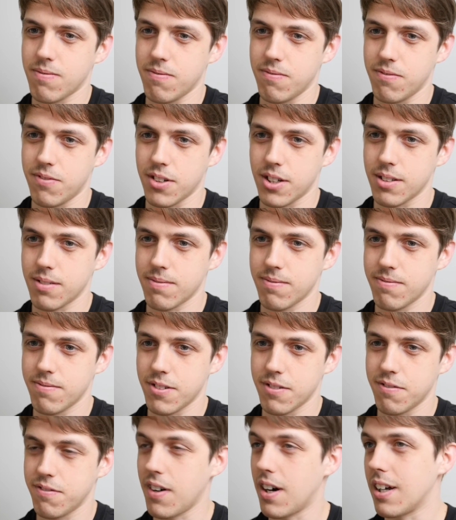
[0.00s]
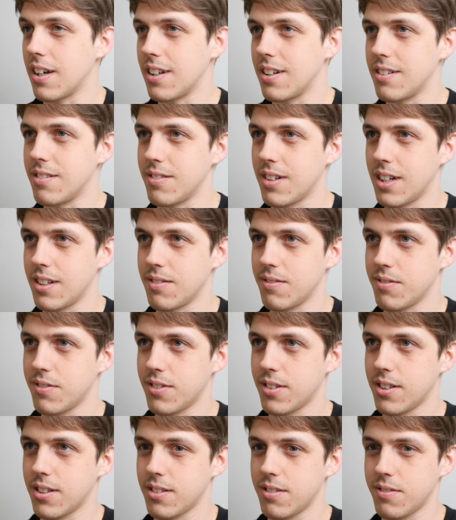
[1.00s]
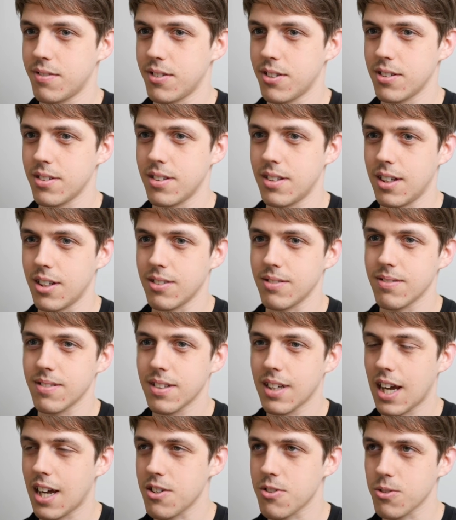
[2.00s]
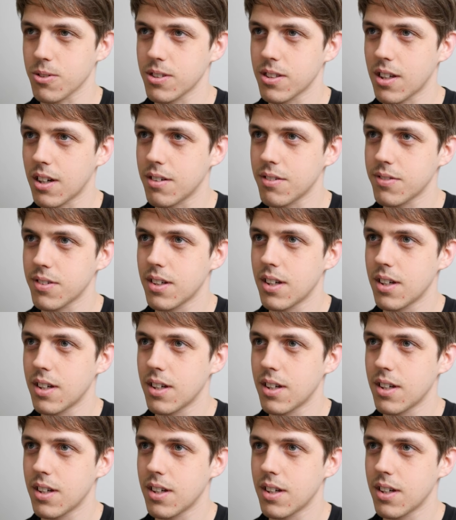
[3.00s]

for fun and for casual stuff.